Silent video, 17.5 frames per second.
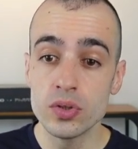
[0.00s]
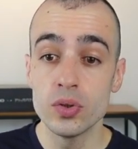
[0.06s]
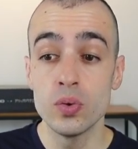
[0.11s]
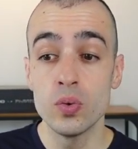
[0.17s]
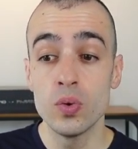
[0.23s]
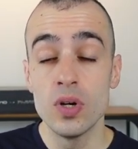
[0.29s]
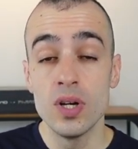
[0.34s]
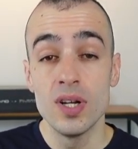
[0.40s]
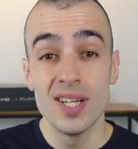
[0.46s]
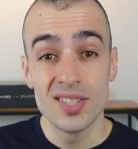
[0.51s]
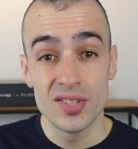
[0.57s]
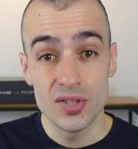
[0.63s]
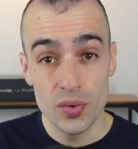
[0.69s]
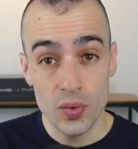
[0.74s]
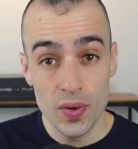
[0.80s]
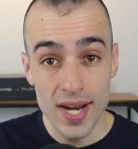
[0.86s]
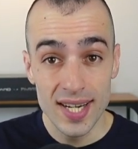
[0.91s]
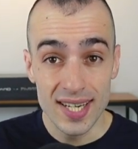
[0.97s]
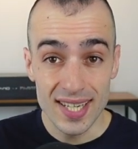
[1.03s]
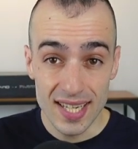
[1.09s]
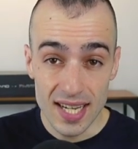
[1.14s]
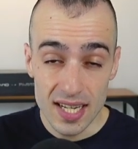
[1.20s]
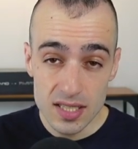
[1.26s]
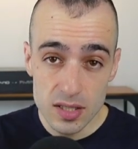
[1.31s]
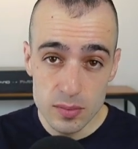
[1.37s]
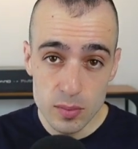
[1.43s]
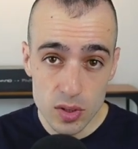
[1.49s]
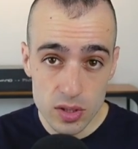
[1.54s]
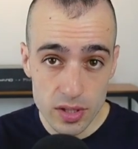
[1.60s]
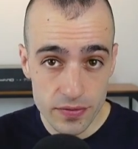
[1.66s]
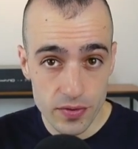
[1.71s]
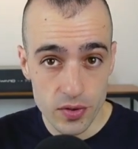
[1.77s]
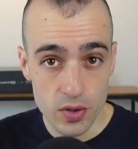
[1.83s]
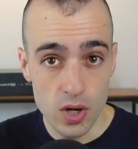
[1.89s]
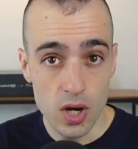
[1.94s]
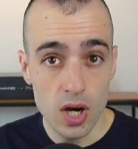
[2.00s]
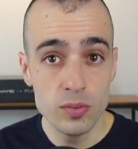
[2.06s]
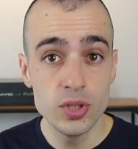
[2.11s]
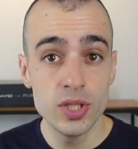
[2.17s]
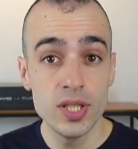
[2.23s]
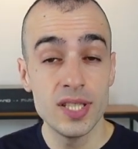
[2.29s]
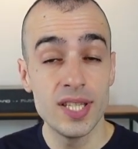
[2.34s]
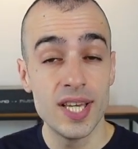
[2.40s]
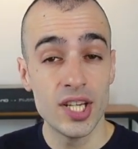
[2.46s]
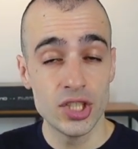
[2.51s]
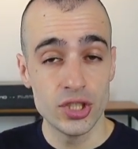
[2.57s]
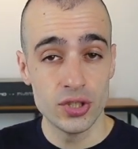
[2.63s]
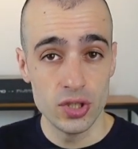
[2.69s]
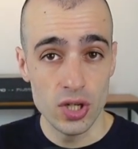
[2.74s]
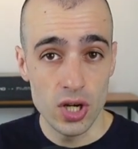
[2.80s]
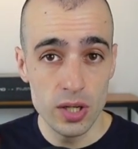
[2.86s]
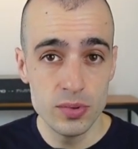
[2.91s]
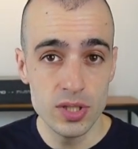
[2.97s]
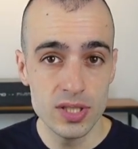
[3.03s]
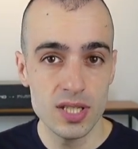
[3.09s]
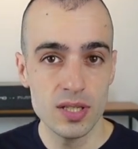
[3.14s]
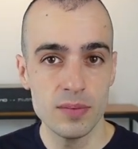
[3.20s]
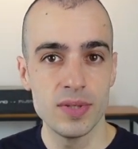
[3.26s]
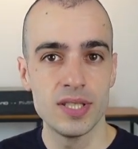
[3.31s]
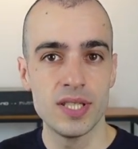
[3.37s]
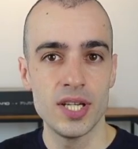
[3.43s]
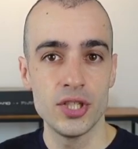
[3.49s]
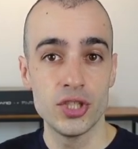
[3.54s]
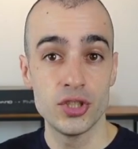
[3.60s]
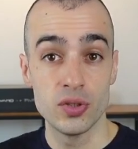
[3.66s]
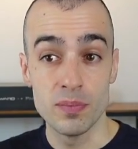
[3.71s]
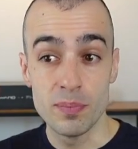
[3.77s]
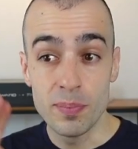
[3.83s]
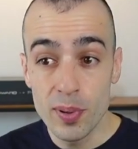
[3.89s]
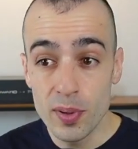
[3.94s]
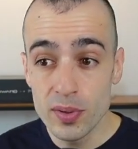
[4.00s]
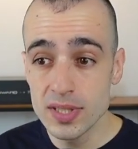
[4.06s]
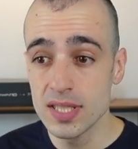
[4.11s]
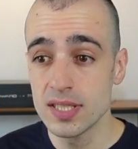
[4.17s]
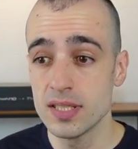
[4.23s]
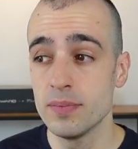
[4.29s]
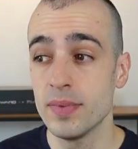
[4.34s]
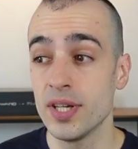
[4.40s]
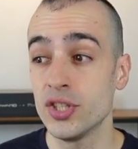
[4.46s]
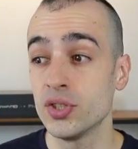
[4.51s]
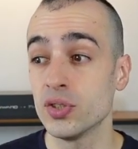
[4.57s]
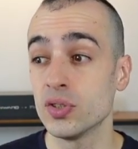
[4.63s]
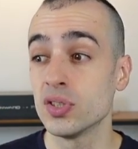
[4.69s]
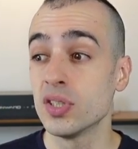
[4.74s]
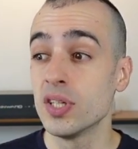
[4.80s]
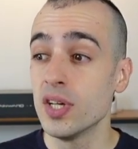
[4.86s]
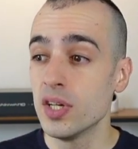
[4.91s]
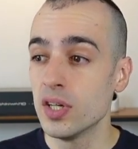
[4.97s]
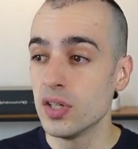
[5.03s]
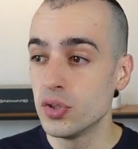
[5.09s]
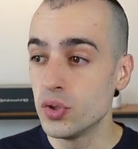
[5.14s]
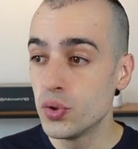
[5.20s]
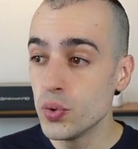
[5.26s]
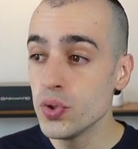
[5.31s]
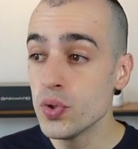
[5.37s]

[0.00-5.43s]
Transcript: to train a custom model for object detection, object segmentation, pose estimation? Do